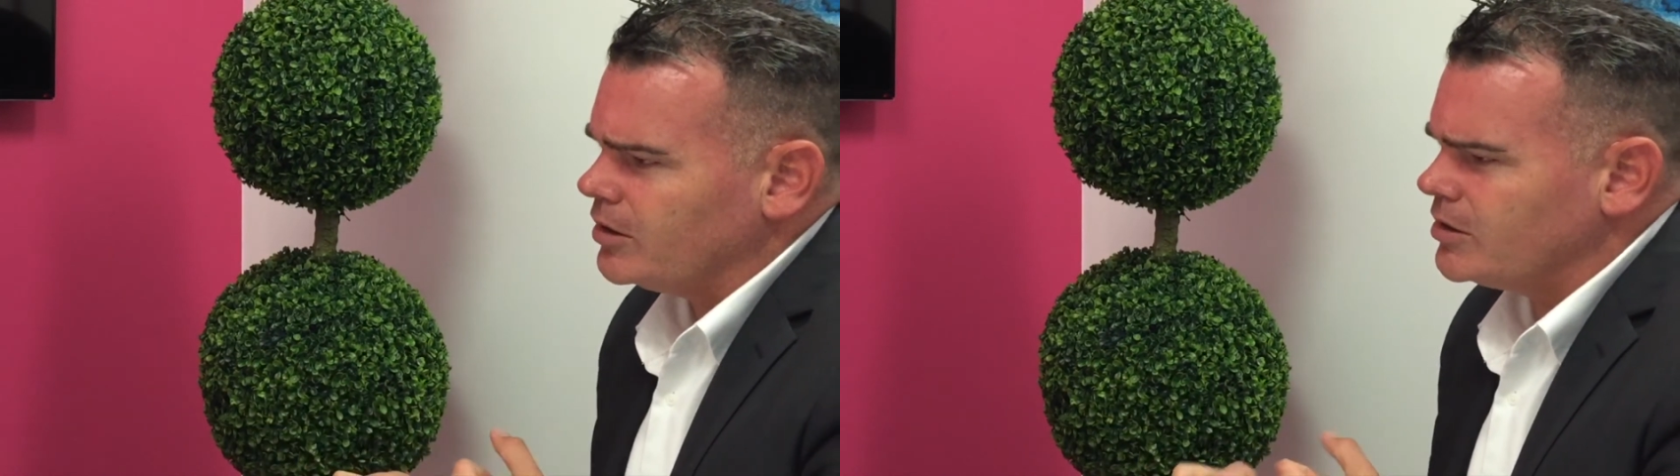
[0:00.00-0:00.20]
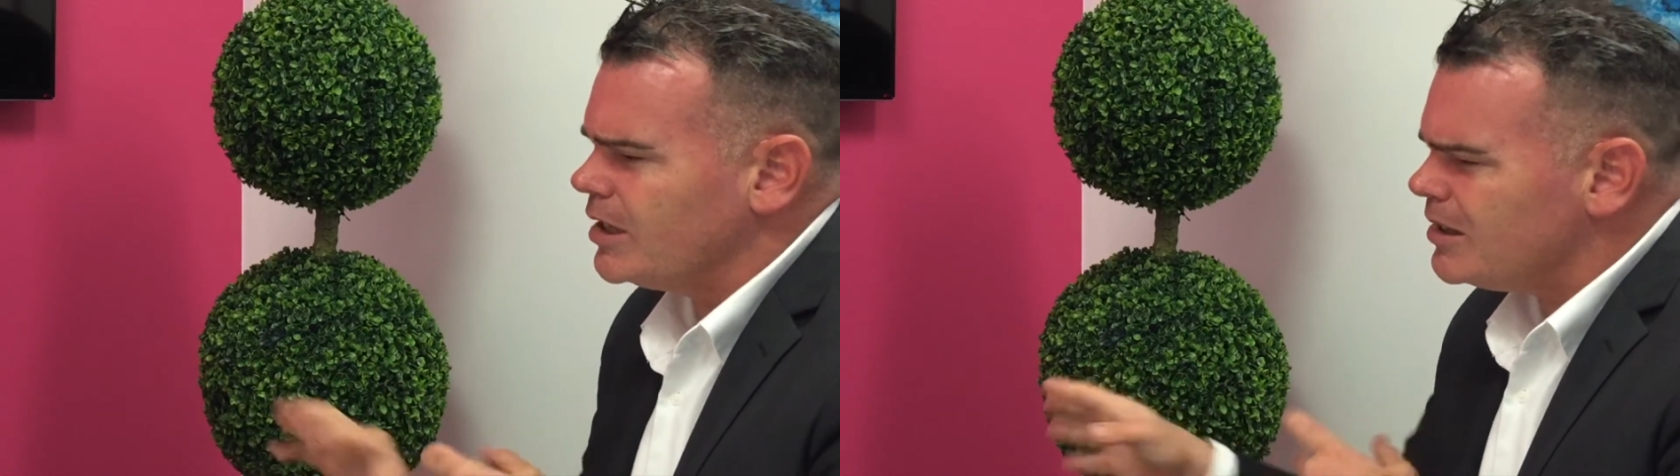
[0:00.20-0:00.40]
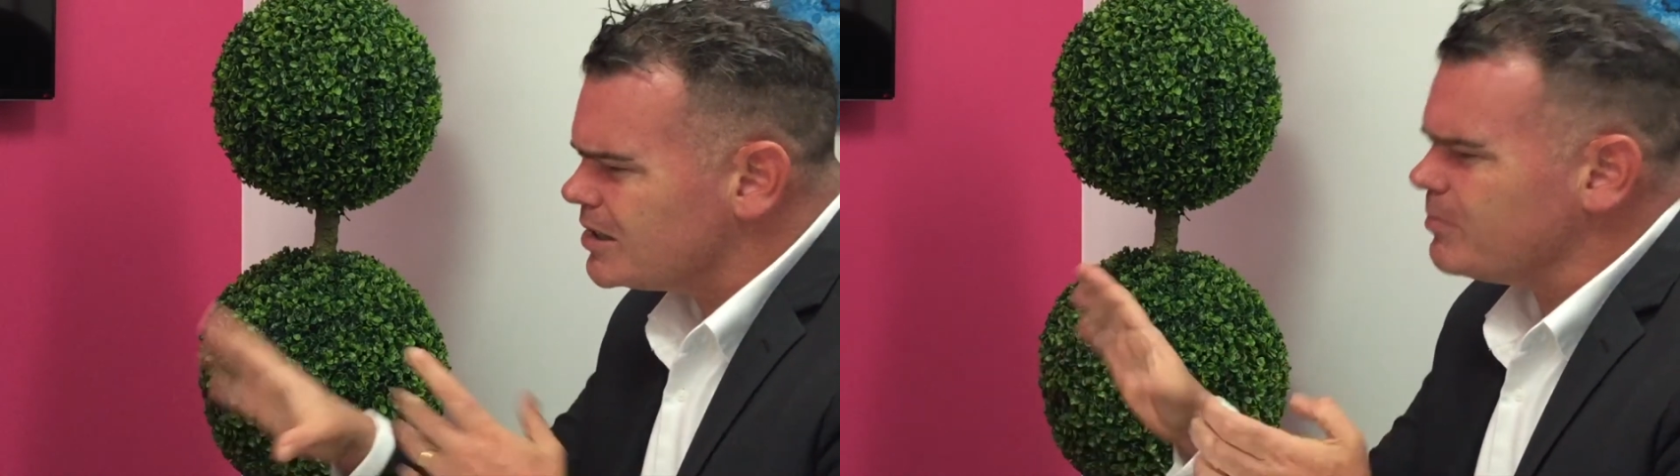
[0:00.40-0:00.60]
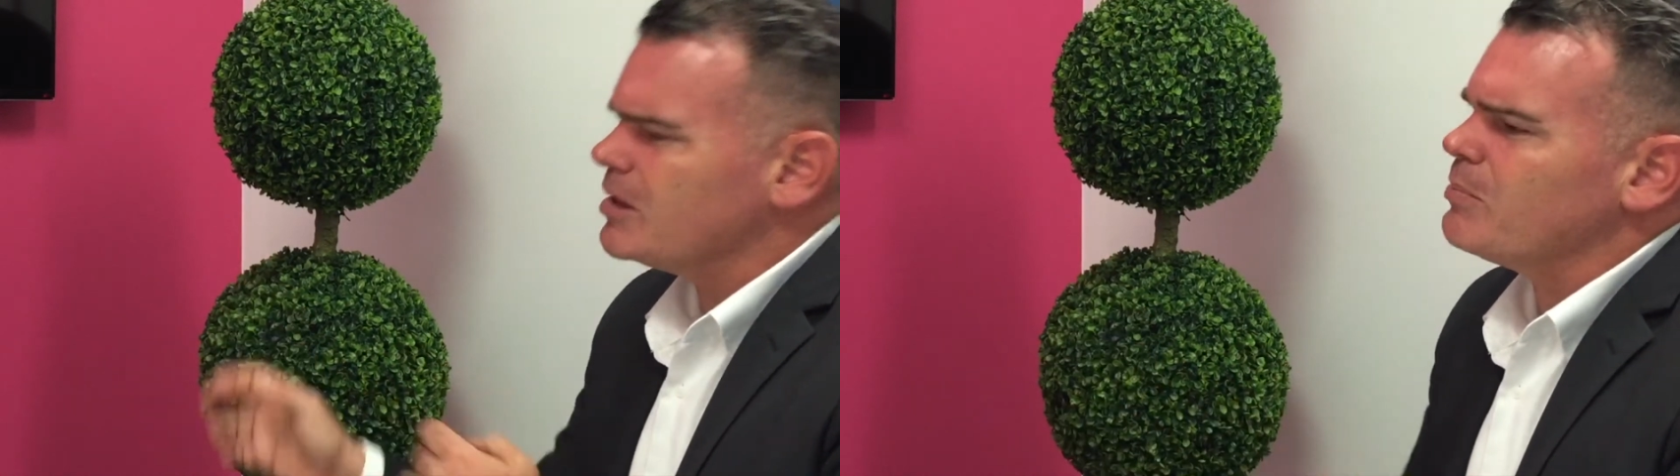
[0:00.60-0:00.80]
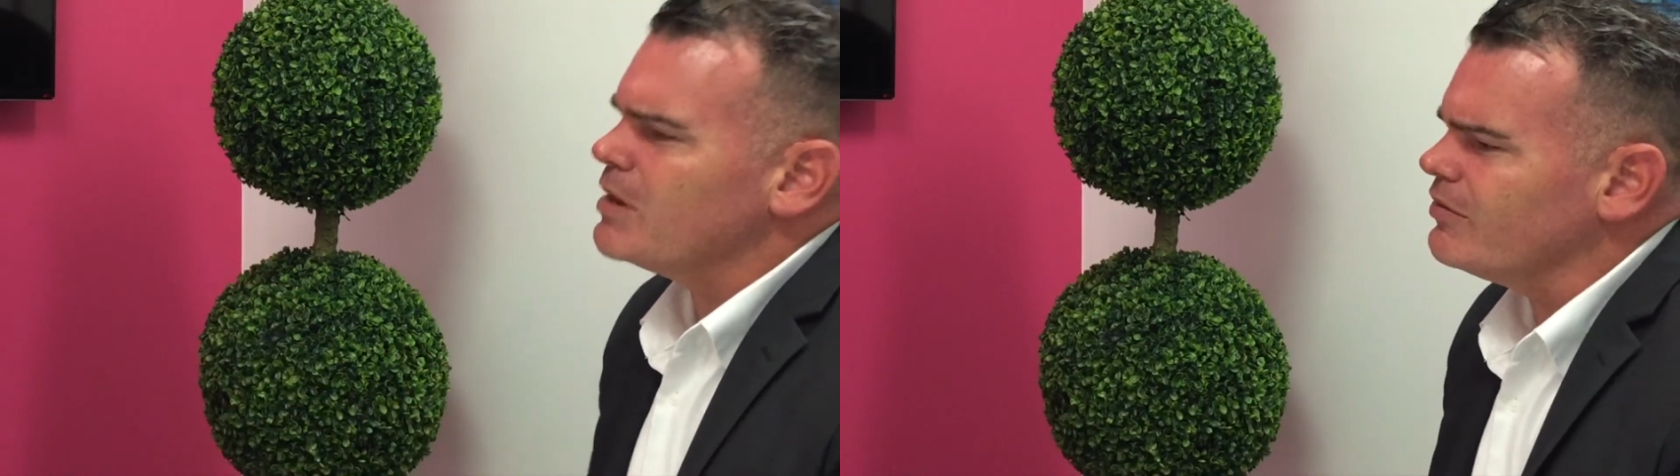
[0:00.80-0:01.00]
You tell us some
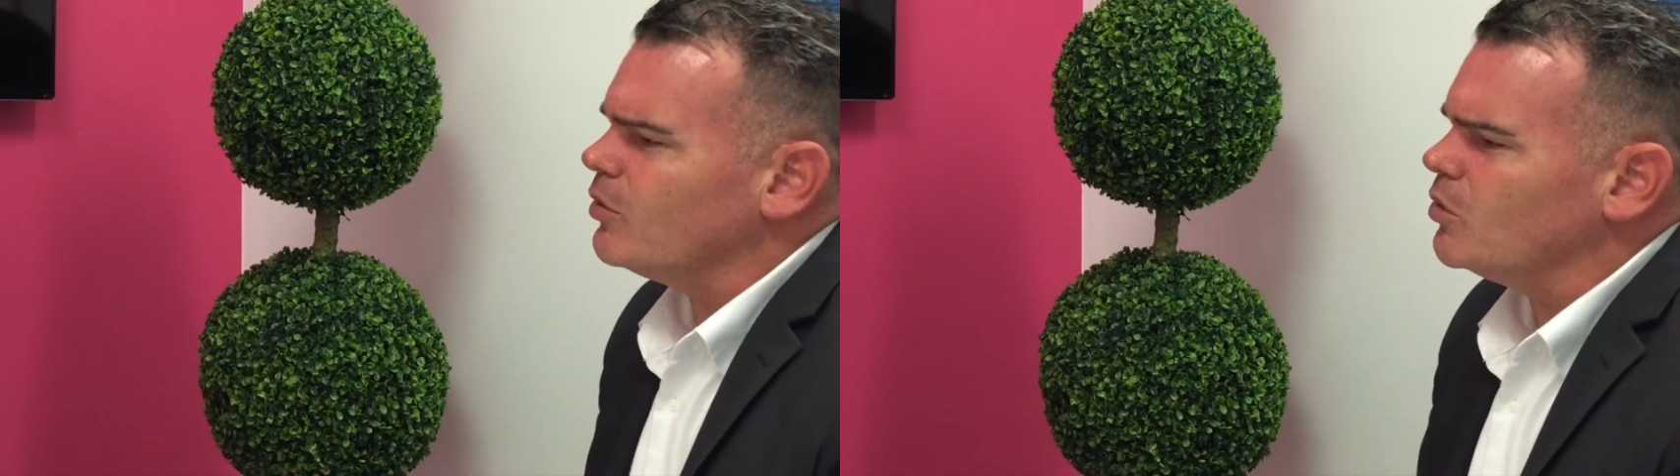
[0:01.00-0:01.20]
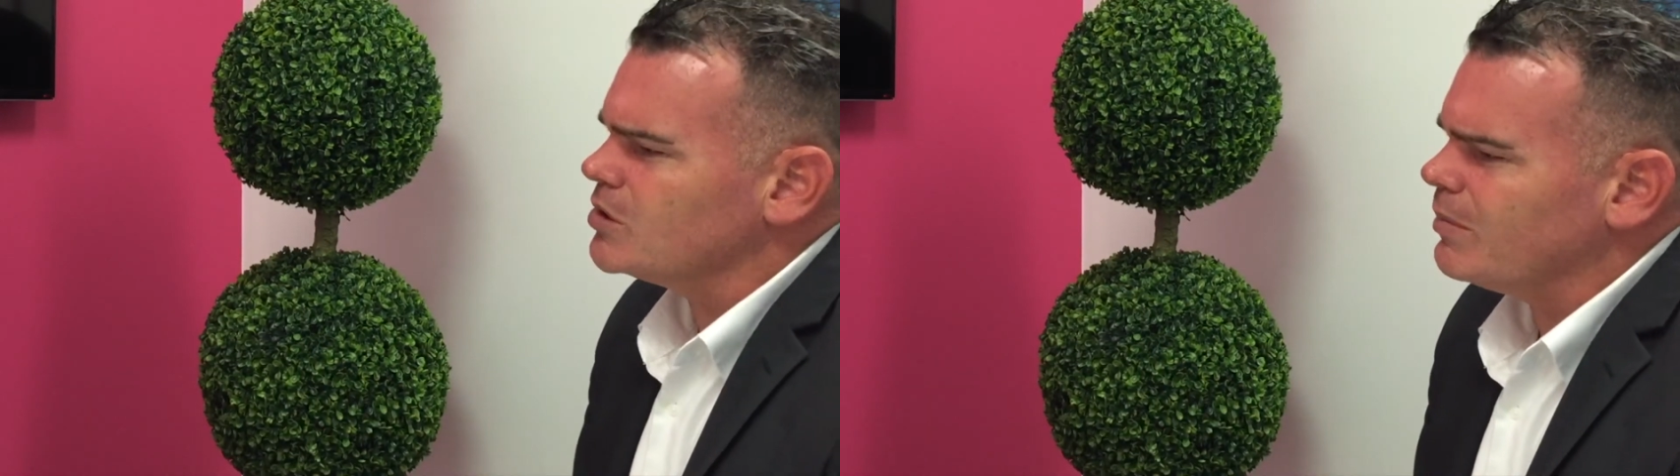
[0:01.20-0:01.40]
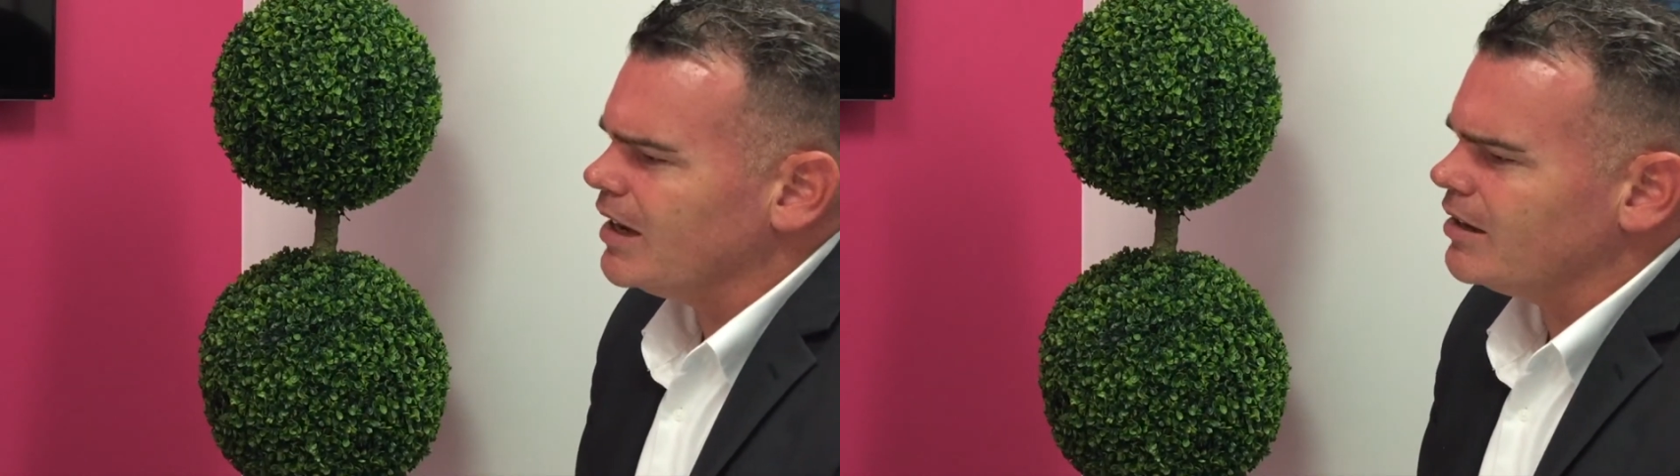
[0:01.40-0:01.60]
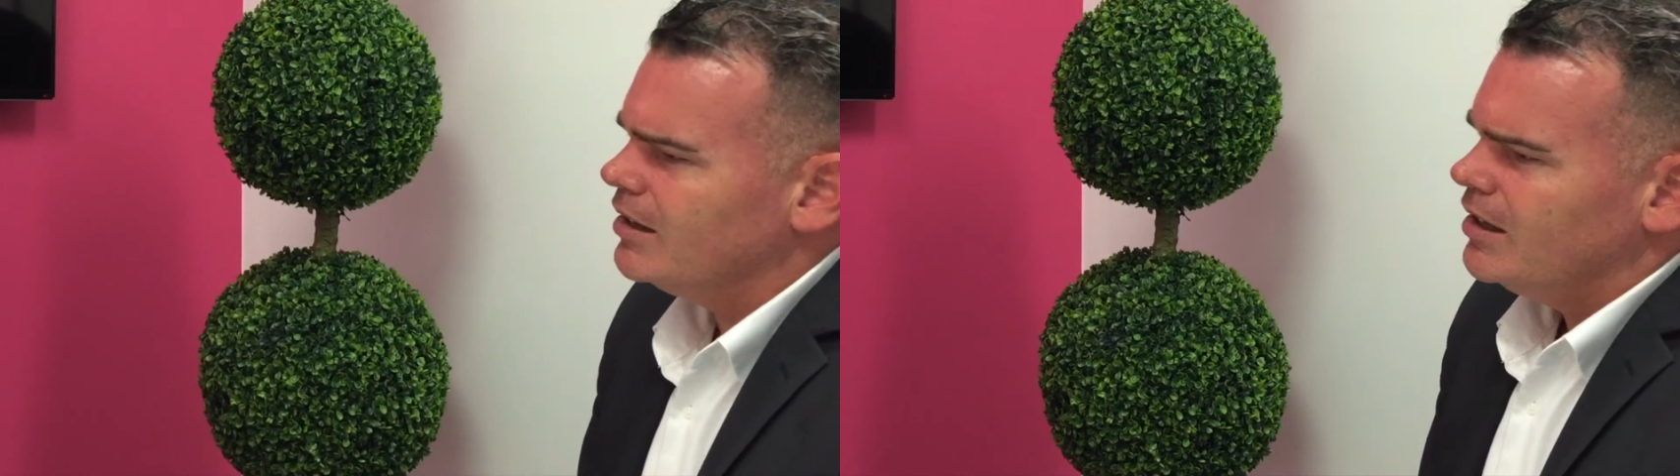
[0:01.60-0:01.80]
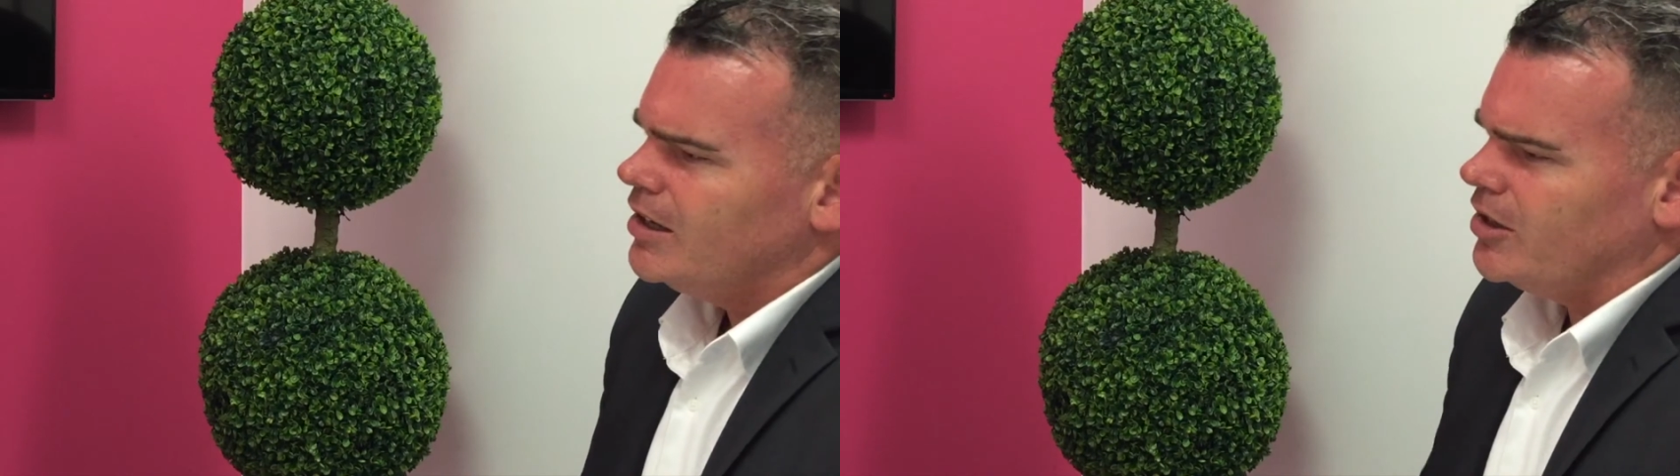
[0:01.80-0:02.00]
of the pitfalls about,